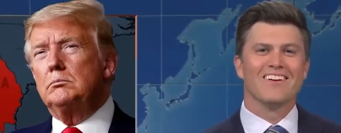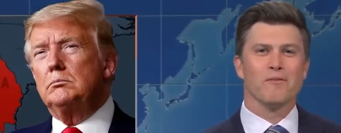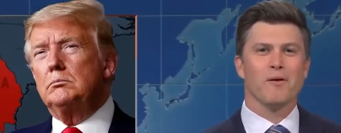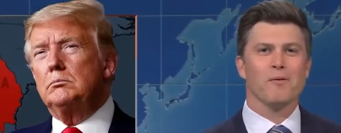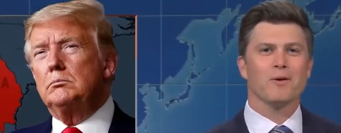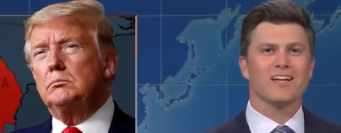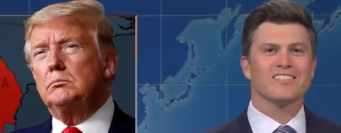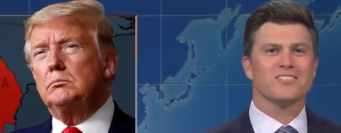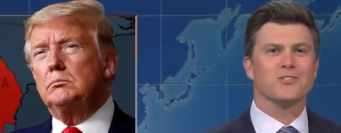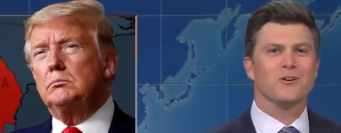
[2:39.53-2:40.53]

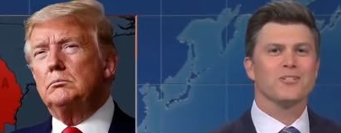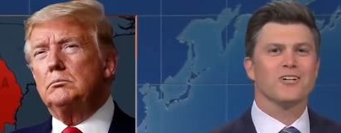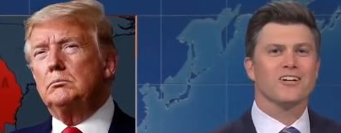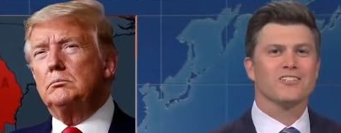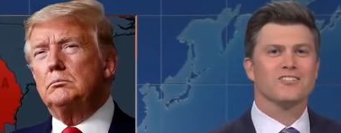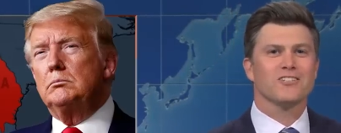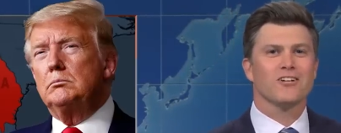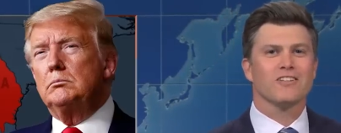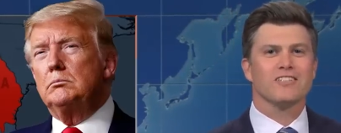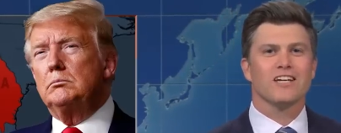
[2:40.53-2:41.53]
Speaker 1: Republicans in Georgia are
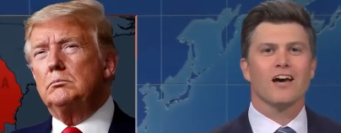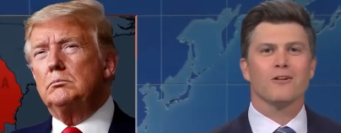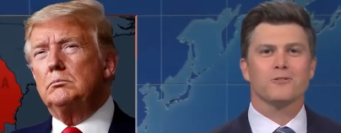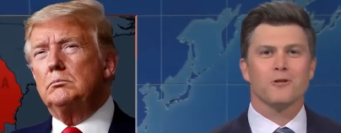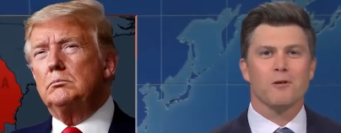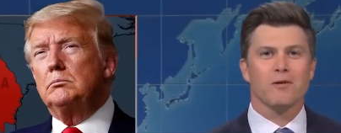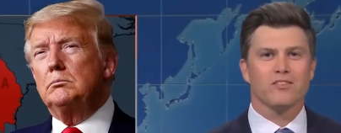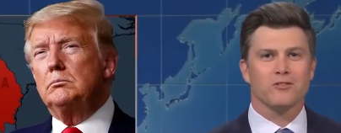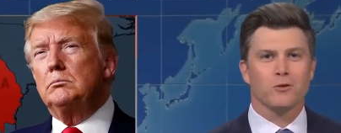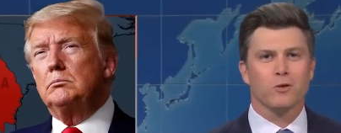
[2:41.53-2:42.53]
concerned that Donald Trump
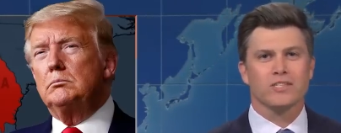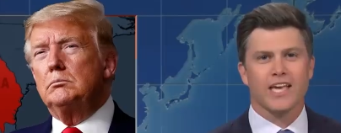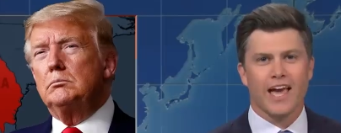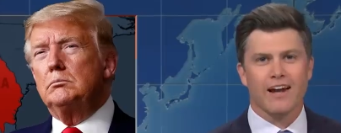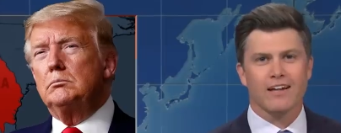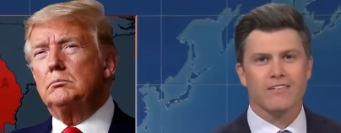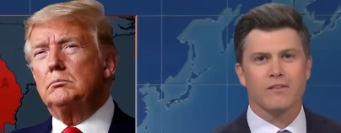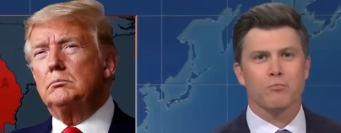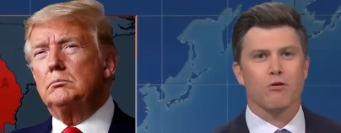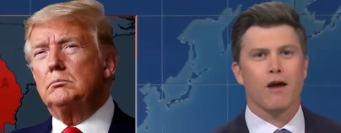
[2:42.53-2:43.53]
has endorsed candidates in
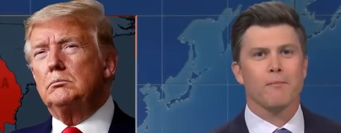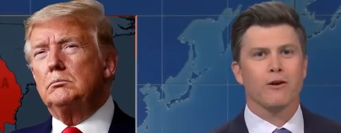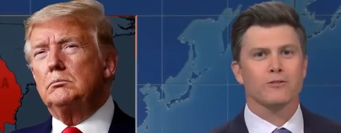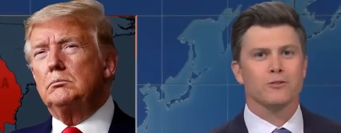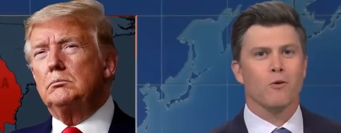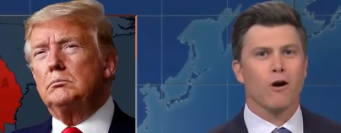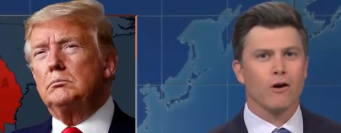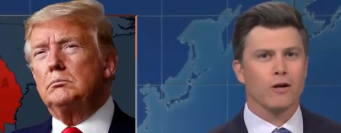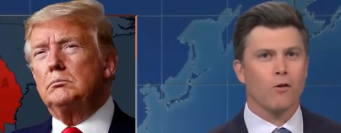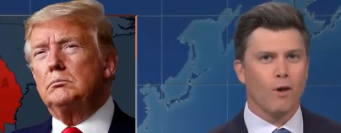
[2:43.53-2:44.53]
the primaries who
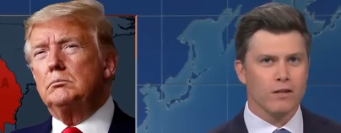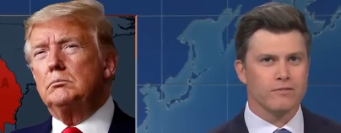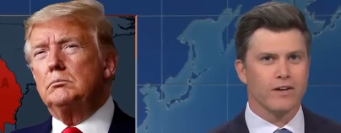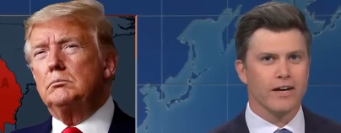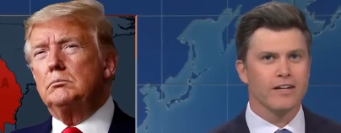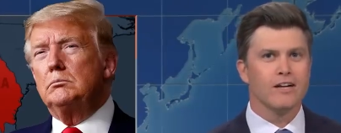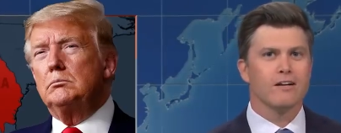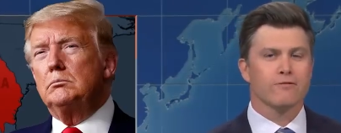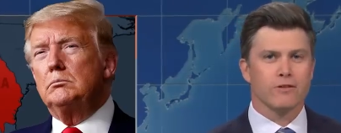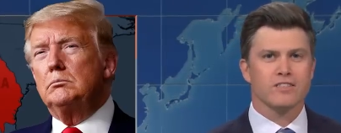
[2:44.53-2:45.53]
aren't qualified.
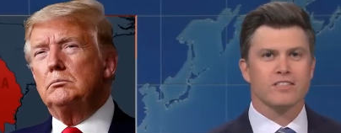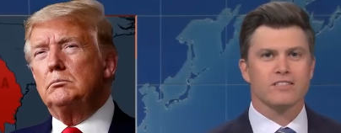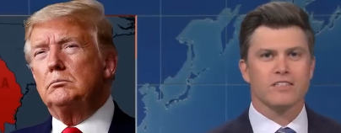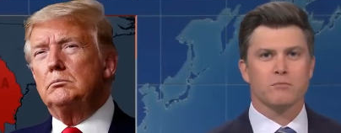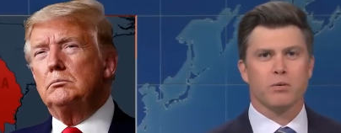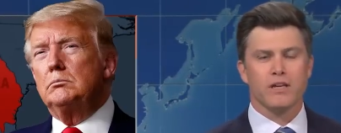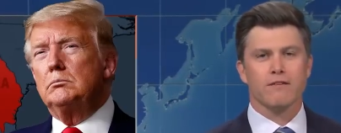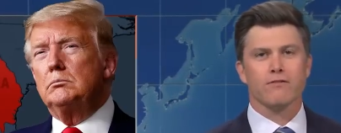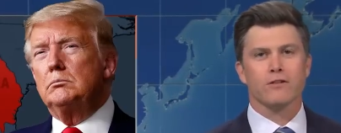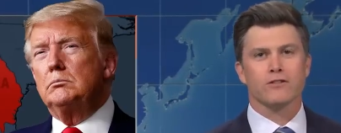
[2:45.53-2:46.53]
For instance, his
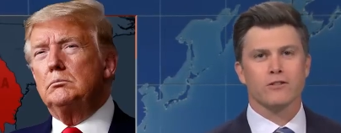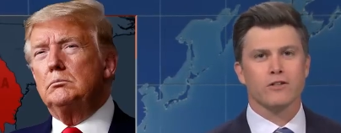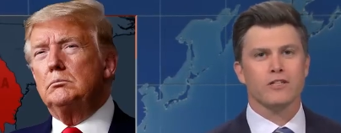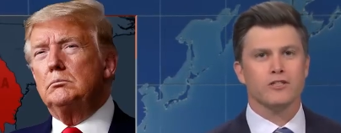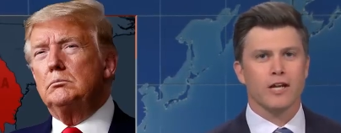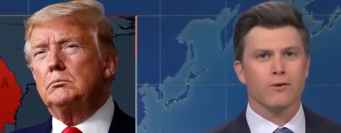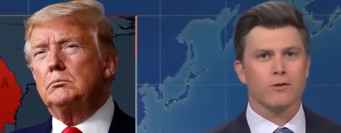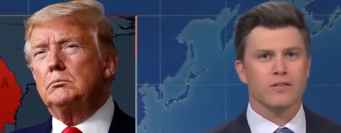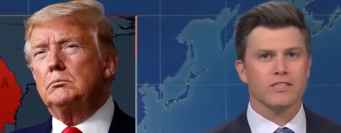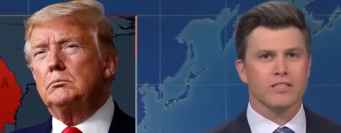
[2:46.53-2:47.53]
pick for attorney
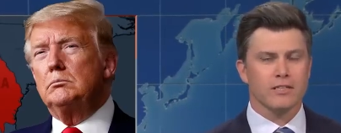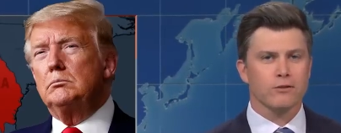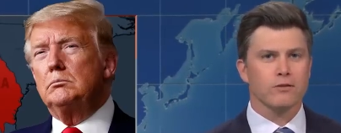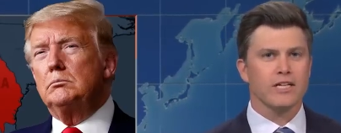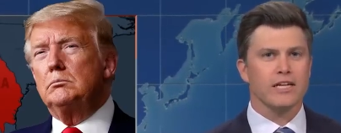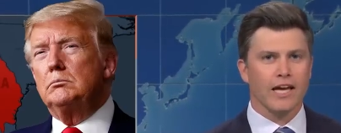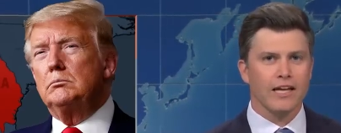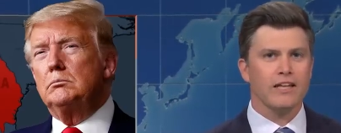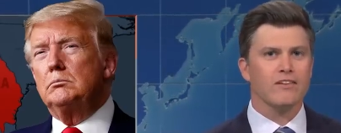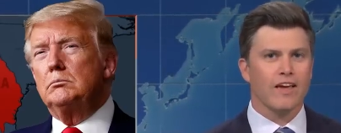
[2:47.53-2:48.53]
general is literally
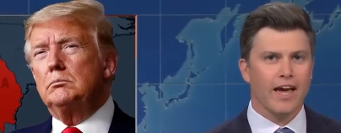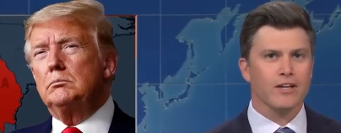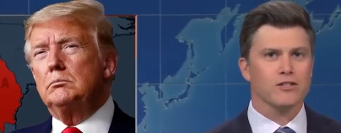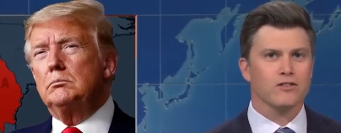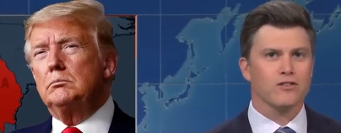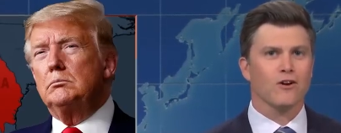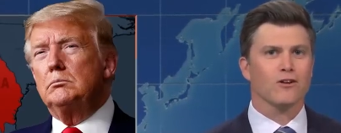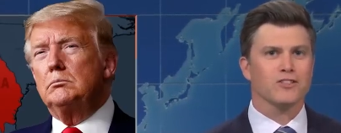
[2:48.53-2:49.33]
90s action star